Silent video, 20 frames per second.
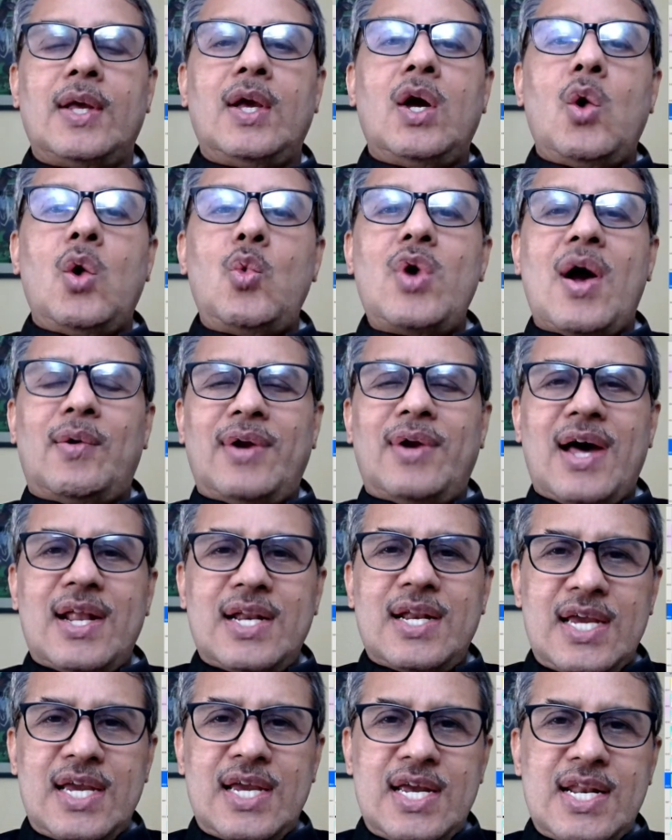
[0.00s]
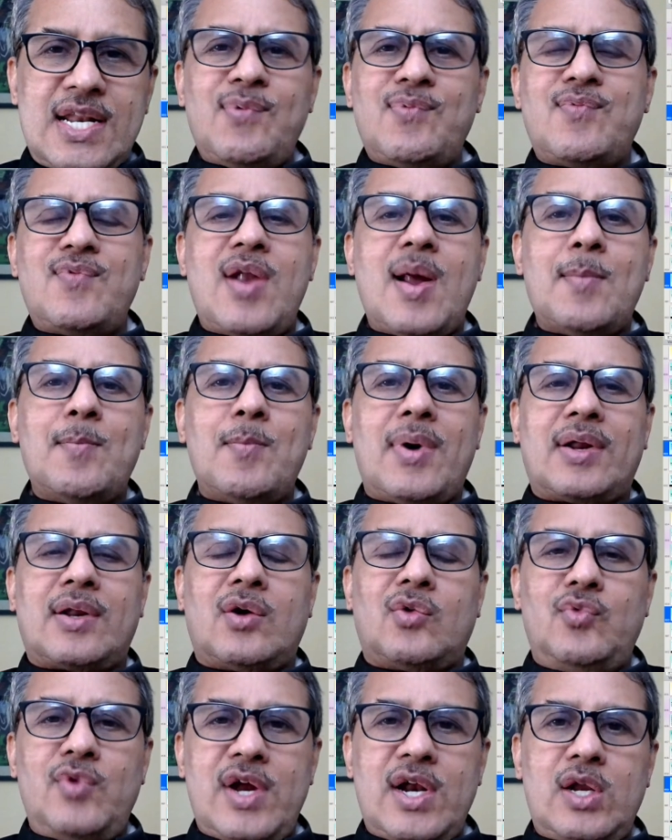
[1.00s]
We have done enough number
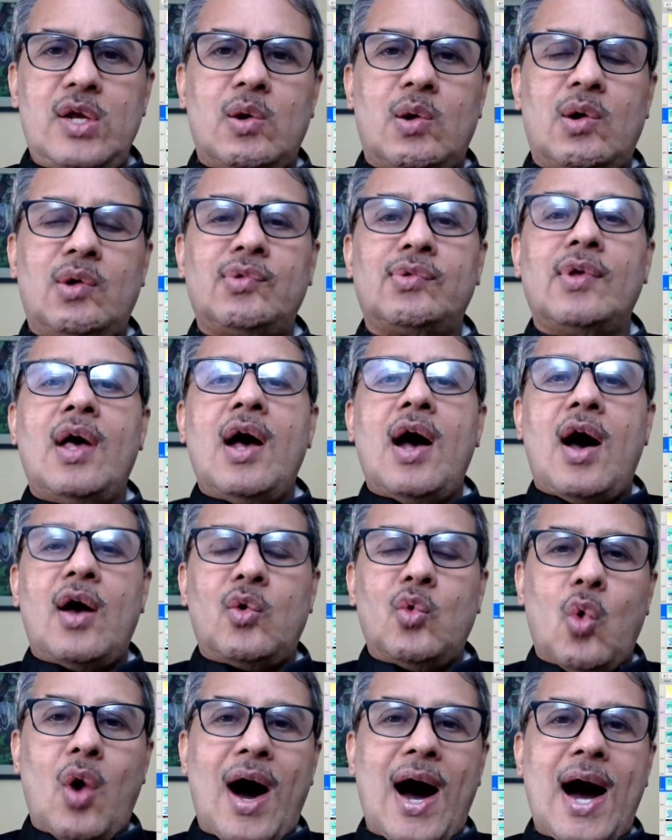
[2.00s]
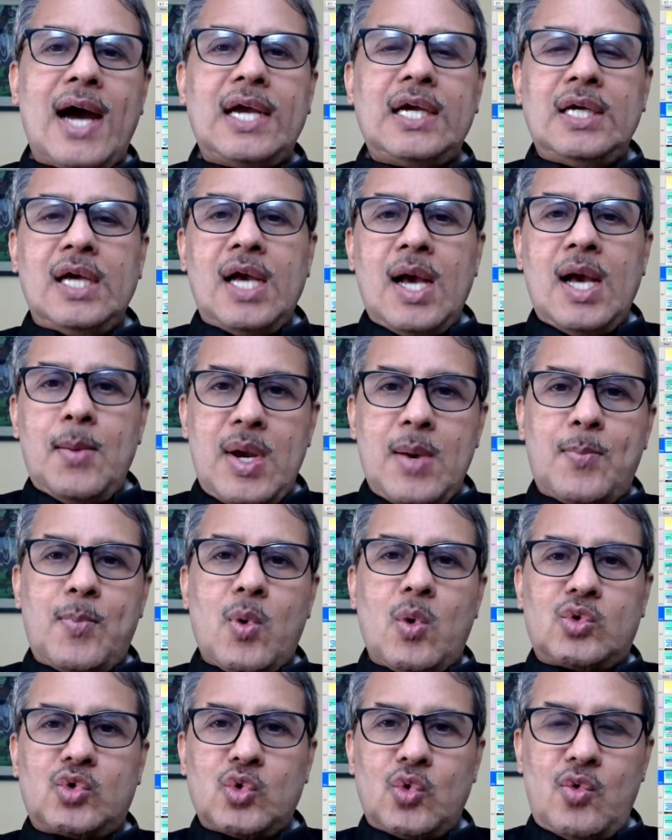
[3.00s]
of videos on why
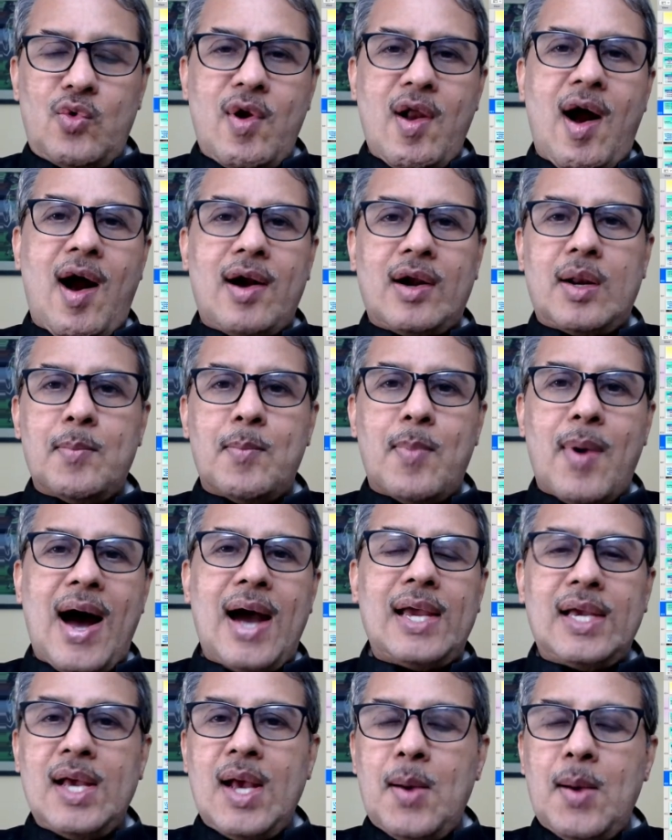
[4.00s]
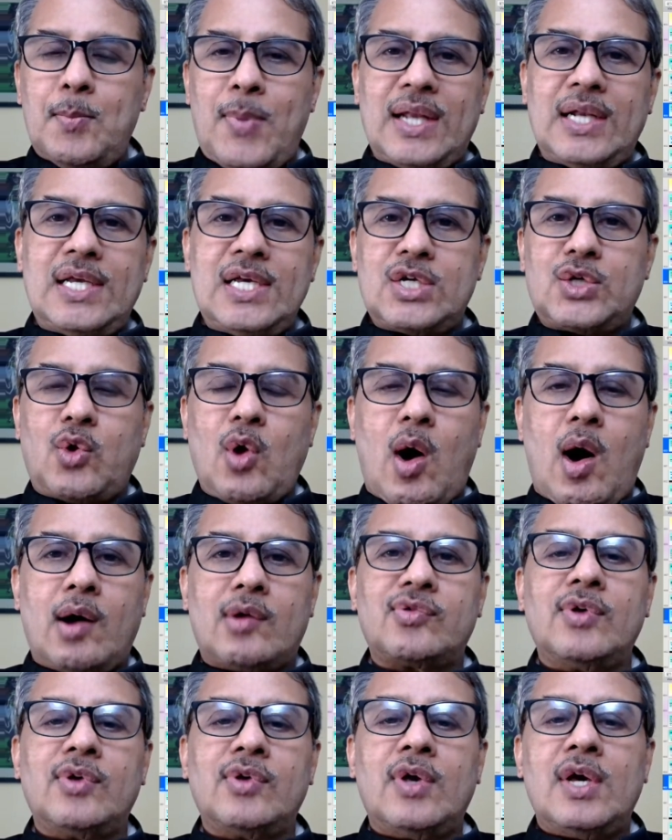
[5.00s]
people should not buy penny
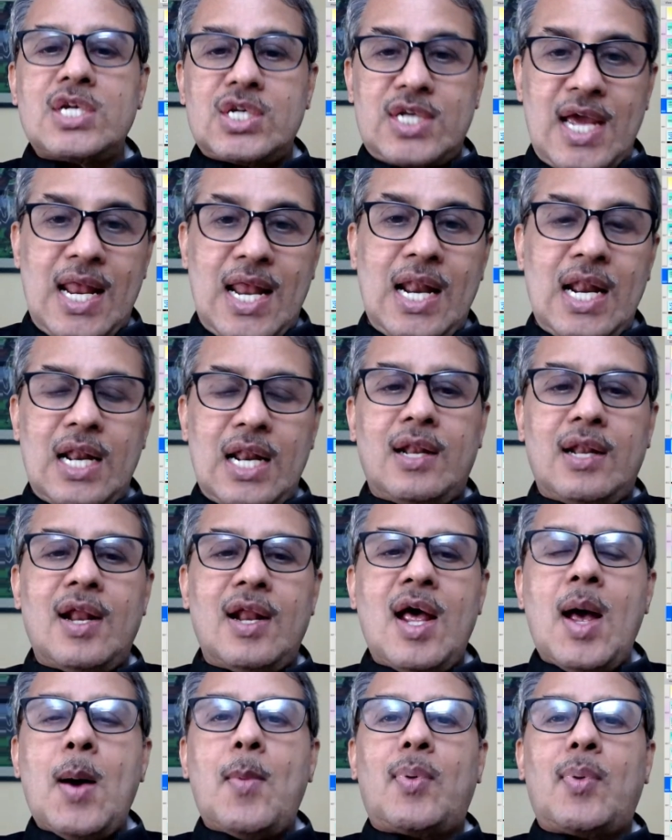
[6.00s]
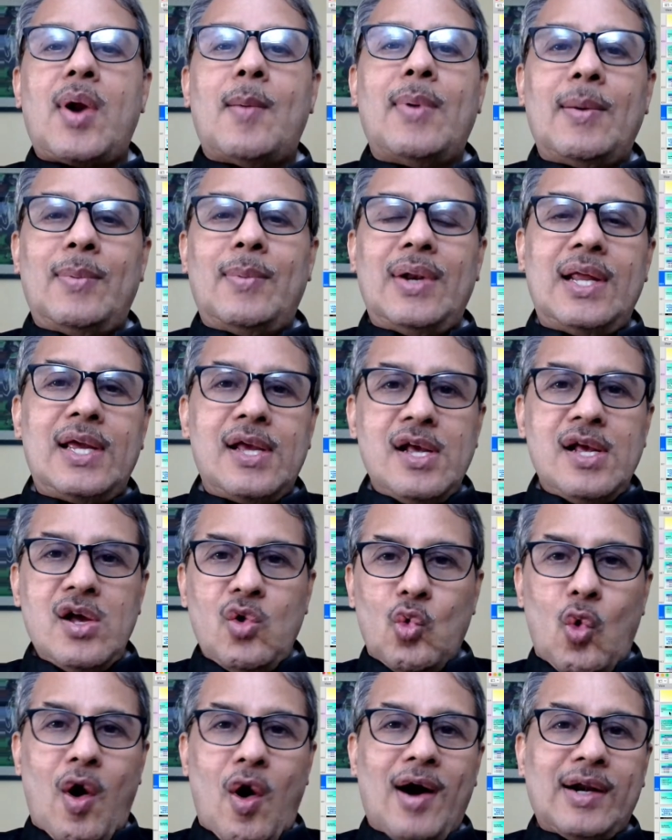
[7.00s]
stocks. Still, probably
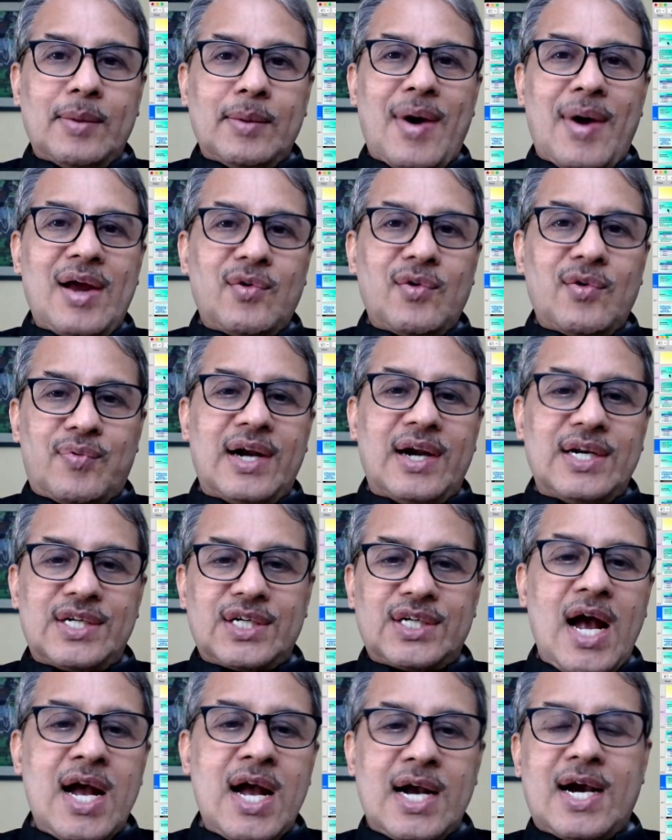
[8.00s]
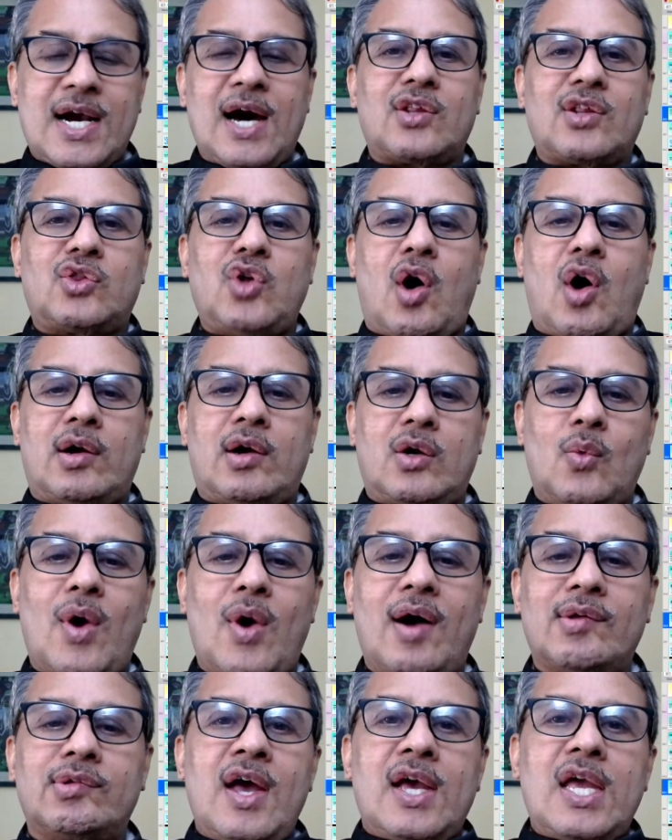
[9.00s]
what my friend Shankar thought
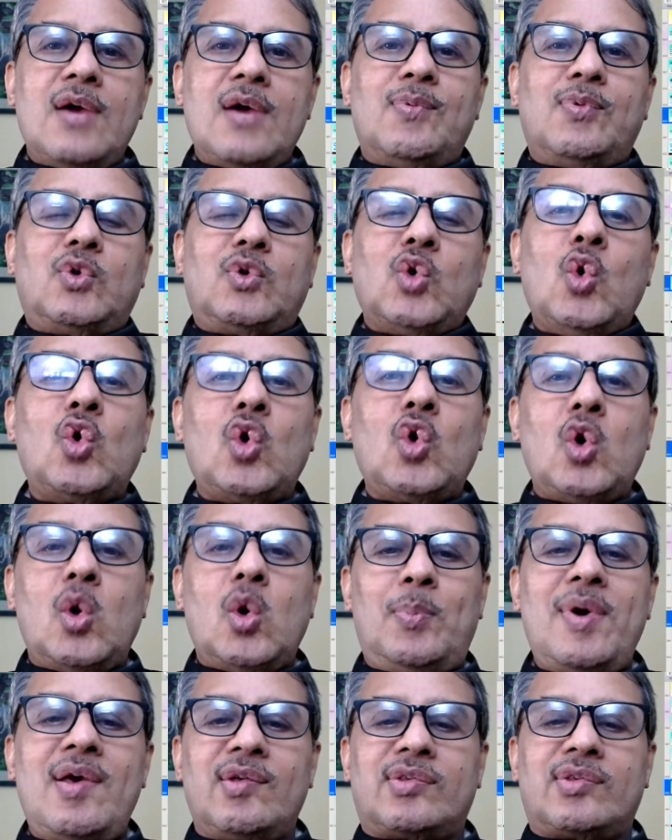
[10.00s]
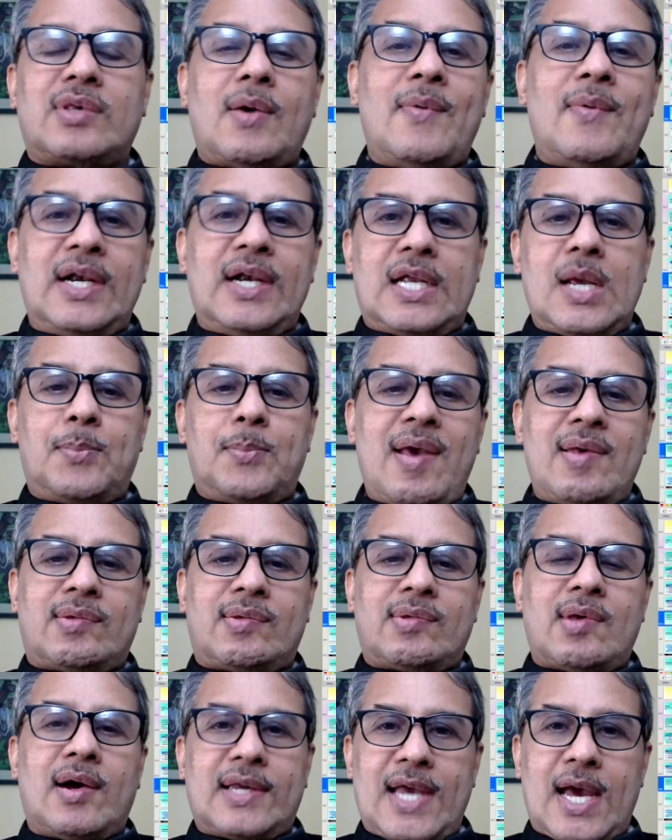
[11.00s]
was, if 2 rupees 70
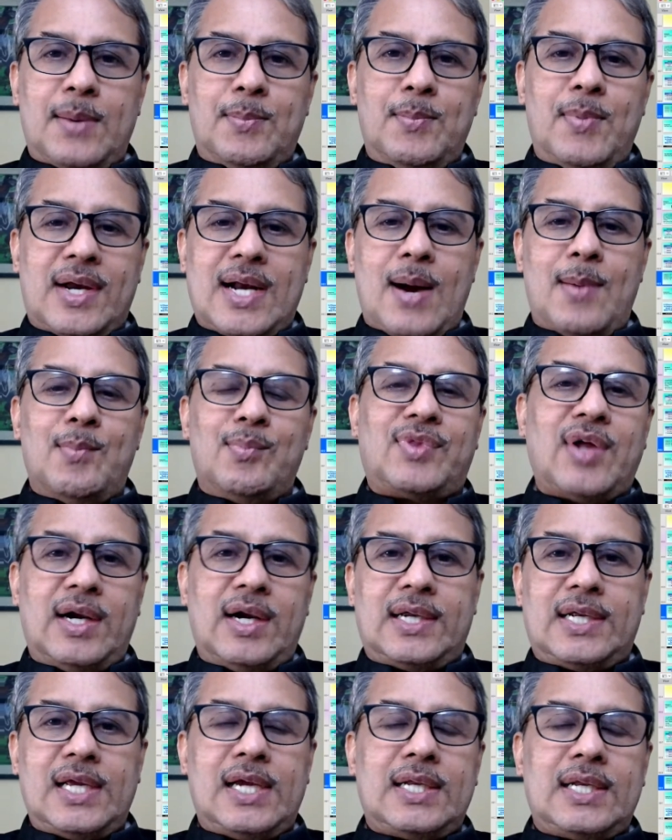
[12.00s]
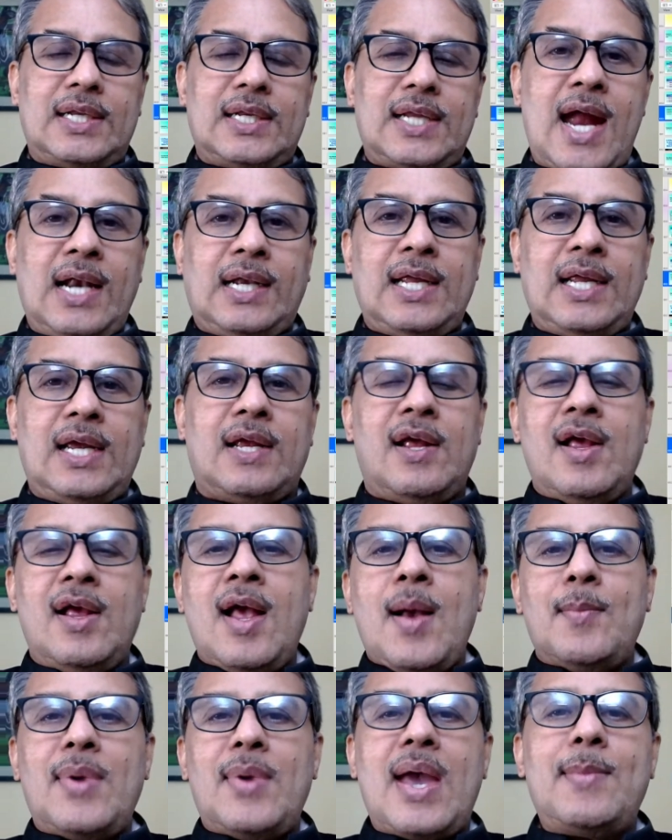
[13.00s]
paisa can become 13.80,
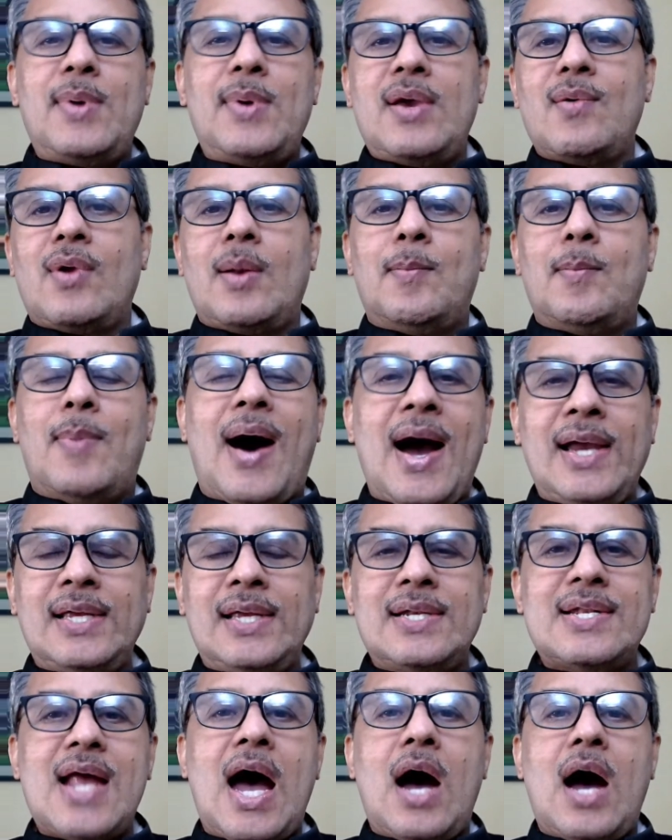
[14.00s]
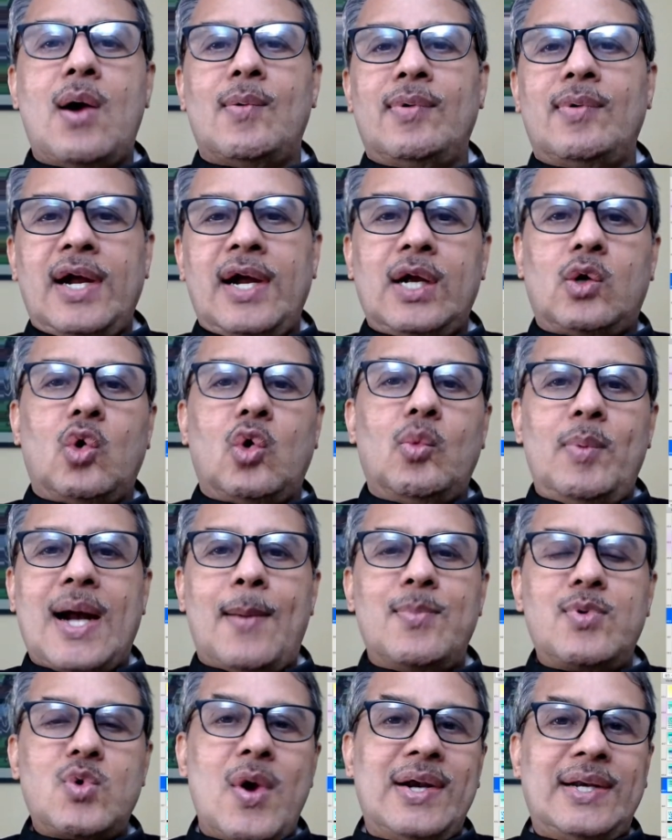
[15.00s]
maybe you will buy now, it will
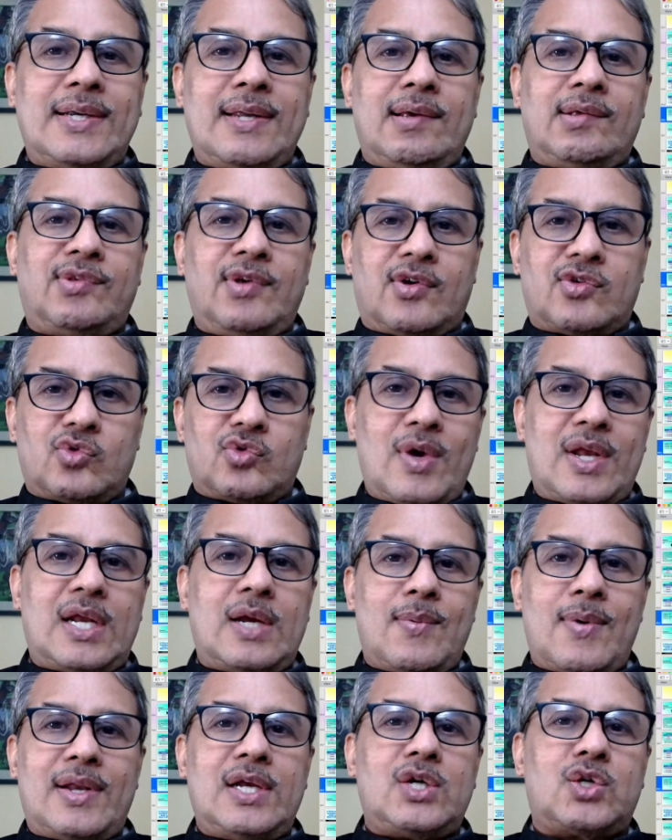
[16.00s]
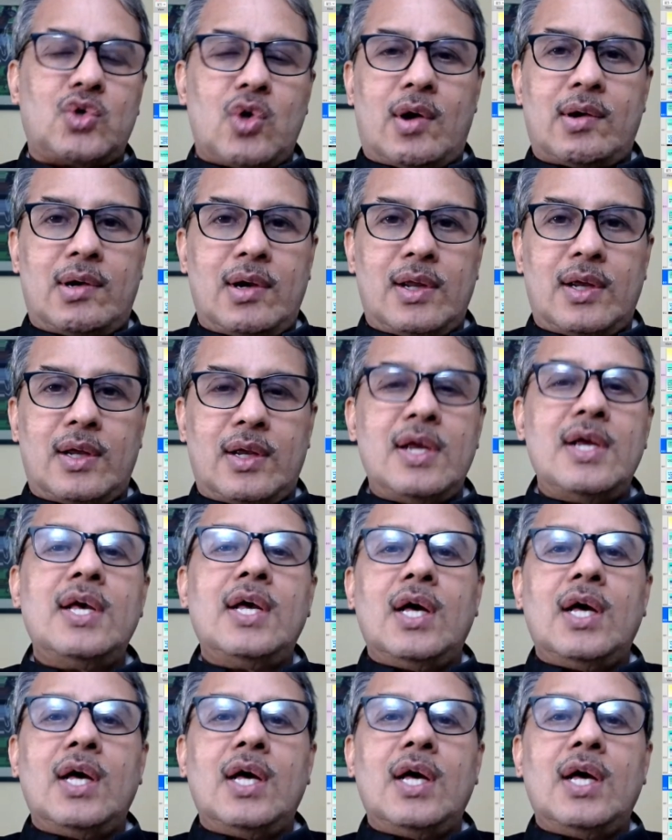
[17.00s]
become 26 very, very shortly.